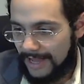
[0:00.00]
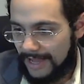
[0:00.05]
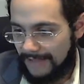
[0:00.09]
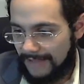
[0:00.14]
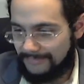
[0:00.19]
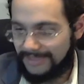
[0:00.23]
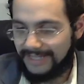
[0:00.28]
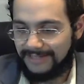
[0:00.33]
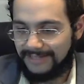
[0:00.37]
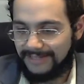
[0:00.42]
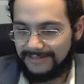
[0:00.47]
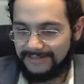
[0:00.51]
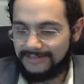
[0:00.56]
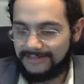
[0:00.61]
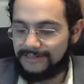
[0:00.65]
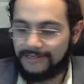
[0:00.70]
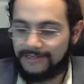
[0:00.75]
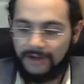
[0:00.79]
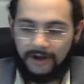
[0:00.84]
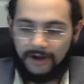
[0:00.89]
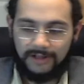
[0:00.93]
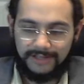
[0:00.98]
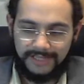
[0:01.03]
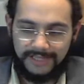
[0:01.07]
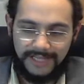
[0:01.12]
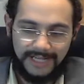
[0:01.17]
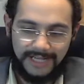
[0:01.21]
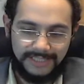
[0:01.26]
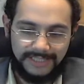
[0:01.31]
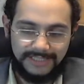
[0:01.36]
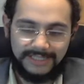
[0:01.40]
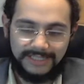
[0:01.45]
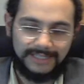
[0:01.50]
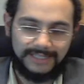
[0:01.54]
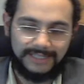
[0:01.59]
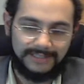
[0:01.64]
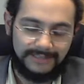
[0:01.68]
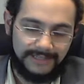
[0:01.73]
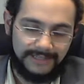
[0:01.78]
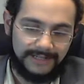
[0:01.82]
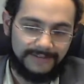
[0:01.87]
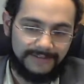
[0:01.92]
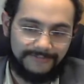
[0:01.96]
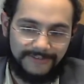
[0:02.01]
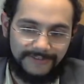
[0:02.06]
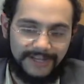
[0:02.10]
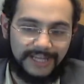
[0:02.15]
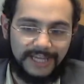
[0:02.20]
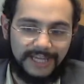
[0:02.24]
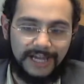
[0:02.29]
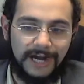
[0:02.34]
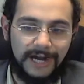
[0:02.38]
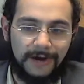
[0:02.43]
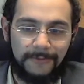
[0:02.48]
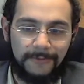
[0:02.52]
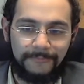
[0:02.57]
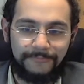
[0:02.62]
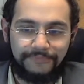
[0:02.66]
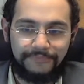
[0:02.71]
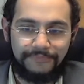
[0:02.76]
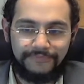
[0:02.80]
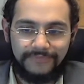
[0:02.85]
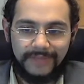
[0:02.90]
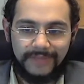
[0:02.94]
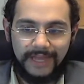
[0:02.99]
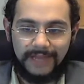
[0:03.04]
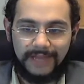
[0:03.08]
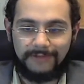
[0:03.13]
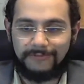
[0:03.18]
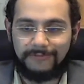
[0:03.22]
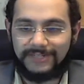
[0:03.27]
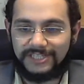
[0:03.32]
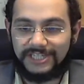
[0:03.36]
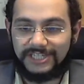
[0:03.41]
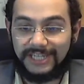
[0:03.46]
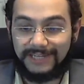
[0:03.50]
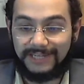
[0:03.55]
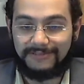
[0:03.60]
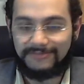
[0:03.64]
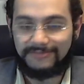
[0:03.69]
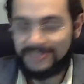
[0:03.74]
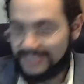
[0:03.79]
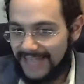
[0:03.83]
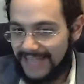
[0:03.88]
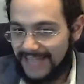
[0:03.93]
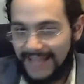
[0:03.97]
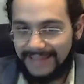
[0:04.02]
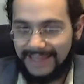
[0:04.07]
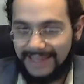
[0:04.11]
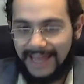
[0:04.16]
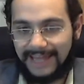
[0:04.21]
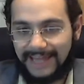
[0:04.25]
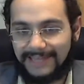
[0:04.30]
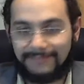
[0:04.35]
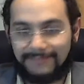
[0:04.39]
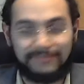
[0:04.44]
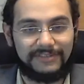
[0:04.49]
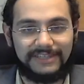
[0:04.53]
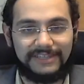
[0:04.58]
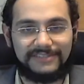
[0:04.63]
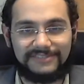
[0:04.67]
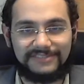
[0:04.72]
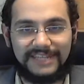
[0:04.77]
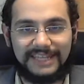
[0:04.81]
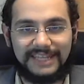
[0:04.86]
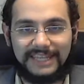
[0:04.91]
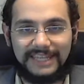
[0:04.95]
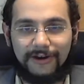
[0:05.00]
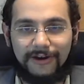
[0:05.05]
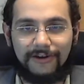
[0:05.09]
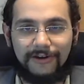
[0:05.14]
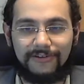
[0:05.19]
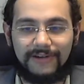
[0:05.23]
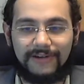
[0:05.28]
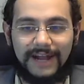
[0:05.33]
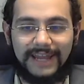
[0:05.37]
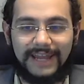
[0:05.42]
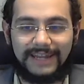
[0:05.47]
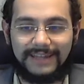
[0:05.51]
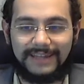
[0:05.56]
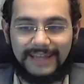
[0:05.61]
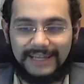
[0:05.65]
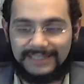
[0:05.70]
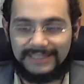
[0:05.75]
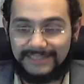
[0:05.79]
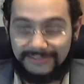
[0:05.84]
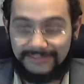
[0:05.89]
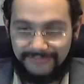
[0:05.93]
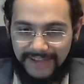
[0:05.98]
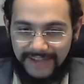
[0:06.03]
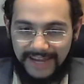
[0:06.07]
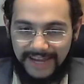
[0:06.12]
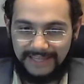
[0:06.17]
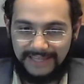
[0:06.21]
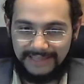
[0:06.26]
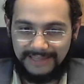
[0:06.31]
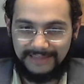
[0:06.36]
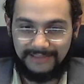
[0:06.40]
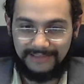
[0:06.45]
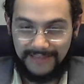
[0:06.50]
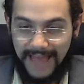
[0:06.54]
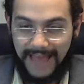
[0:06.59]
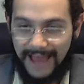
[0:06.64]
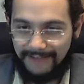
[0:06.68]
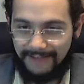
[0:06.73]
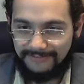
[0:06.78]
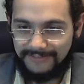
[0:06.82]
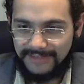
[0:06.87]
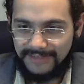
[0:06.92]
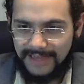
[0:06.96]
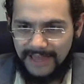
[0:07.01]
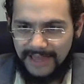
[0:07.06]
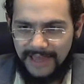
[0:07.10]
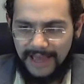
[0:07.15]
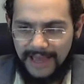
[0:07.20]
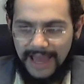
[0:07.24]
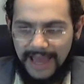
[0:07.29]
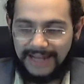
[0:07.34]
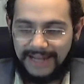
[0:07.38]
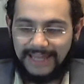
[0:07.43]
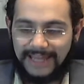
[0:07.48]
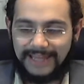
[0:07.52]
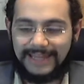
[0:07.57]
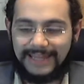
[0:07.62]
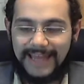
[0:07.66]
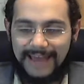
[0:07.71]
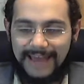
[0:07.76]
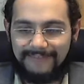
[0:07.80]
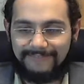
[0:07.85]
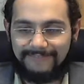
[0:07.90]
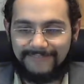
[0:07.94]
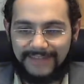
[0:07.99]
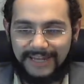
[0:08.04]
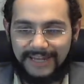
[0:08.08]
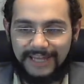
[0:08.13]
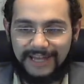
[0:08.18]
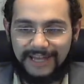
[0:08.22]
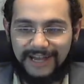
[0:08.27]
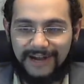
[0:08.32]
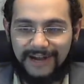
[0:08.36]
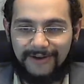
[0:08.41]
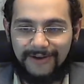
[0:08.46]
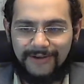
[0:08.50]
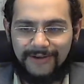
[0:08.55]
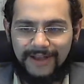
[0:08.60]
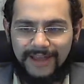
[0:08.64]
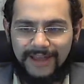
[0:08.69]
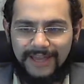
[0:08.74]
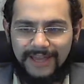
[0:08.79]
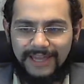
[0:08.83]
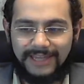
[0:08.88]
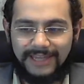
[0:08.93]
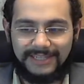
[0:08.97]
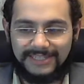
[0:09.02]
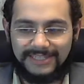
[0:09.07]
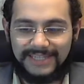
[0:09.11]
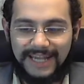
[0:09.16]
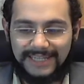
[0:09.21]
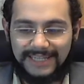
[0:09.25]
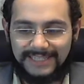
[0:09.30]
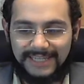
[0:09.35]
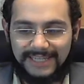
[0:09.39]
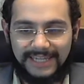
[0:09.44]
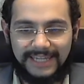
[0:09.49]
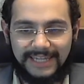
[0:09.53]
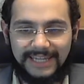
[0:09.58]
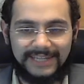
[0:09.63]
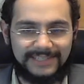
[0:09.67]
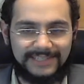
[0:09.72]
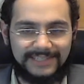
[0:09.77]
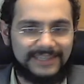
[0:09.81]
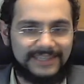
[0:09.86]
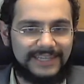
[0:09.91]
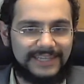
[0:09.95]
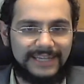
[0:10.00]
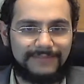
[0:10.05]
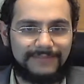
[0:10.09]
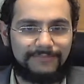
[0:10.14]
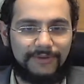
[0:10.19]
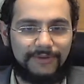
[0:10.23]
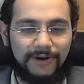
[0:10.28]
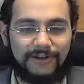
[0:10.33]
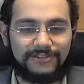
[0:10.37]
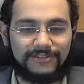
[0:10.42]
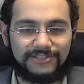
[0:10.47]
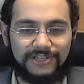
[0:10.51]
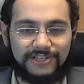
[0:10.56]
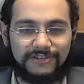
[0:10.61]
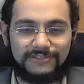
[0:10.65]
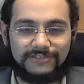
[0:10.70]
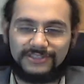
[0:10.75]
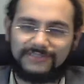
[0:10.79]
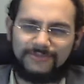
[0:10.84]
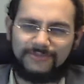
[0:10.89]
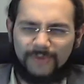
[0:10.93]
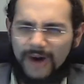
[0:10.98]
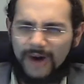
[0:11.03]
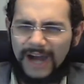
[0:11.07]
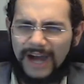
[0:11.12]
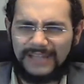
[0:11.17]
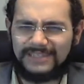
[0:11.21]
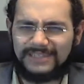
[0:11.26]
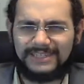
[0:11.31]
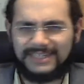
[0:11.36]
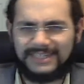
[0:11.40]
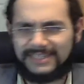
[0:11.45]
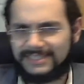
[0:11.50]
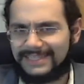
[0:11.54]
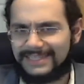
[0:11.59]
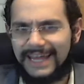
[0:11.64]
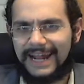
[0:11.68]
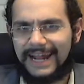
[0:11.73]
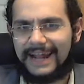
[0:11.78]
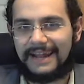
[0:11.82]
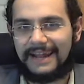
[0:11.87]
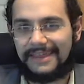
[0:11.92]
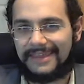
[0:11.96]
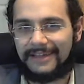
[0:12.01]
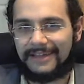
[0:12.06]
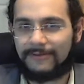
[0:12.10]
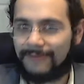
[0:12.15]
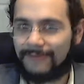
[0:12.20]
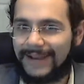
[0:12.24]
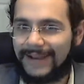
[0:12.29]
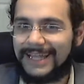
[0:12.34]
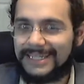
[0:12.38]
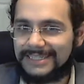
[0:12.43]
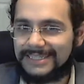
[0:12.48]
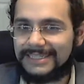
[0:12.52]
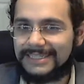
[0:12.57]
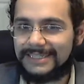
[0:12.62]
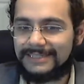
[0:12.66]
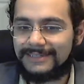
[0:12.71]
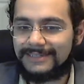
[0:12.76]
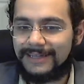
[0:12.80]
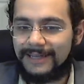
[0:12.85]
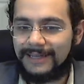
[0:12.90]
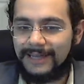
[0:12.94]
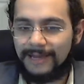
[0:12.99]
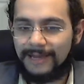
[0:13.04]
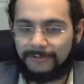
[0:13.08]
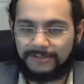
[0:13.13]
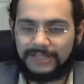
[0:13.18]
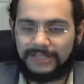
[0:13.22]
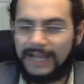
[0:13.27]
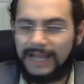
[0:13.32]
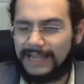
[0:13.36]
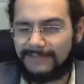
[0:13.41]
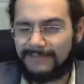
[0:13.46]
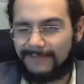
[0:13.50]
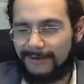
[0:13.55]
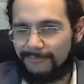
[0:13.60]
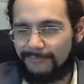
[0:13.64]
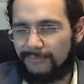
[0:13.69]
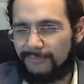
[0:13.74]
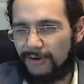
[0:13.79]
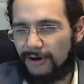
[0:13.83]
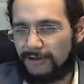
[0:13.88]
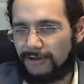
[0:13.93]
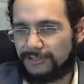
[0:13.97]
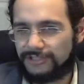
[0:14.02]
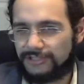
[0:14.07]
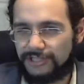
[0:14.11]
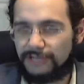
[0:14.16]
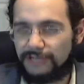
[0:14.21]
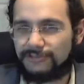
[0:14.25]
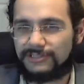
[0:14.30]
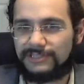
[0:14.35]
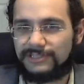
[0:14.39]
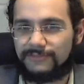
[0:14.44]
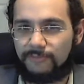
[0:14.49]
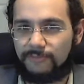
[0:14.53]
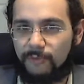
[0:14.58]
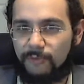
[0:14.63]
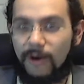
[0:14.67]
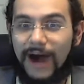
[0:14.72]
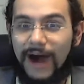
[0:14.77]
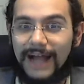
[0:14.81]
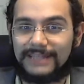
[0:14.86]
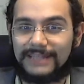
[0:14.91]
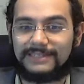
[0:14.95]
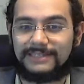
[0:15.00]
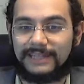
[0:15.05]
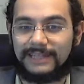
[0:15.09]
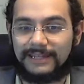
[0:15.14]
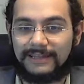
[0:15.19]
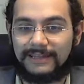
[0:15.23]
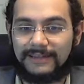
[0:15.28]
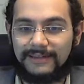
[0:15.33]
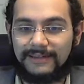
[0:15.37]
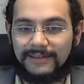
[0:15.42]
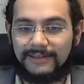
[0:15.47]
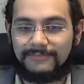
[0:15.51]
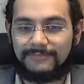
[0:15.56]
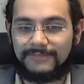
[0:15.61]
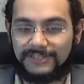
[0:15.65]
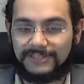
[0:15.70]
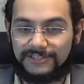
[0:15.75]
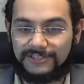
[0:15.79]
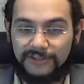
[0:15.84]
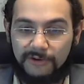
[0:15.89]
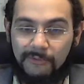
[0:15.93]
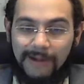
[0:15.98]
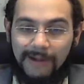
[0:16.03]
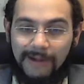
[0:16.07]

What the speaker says: I mean, Call of Dusty did a video in which he said that he believes that the alt-right has invaded the left. And in that video, he says that he doesn't think Paul Joseph Watson has said anything racist. And we're talking about Paul Joseph Watson, Mr.